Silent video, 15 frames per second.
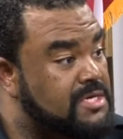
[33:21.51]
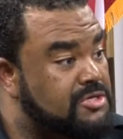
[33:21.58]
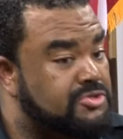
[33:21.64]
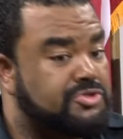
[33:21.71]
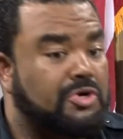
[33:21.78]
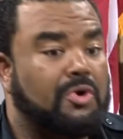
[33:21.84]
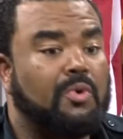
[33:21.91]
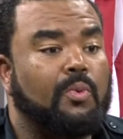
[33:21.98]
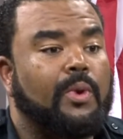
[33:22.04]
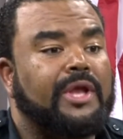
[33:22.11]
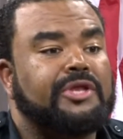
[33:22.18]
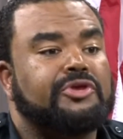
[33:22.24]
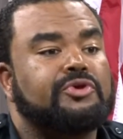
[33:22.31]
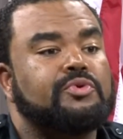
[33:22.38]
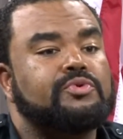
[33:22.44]
So
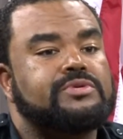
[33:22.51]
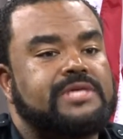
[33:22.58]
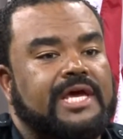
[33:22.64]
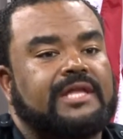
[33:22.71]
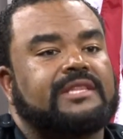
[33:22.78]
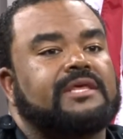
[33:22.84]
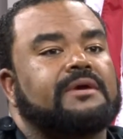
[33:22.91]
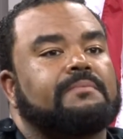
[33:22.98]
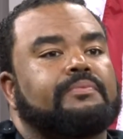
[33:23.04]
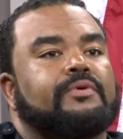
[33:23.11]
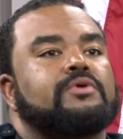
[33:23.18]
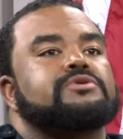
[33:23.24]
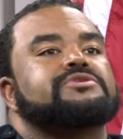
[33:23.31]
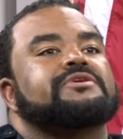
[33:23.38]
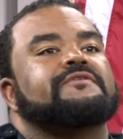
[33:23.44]
when you take the
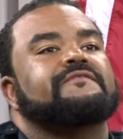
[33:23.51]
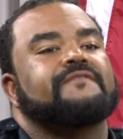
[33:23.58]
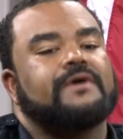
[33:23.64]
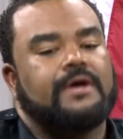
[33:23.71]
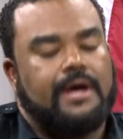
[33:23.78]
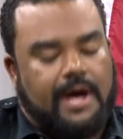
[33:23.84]
approach of,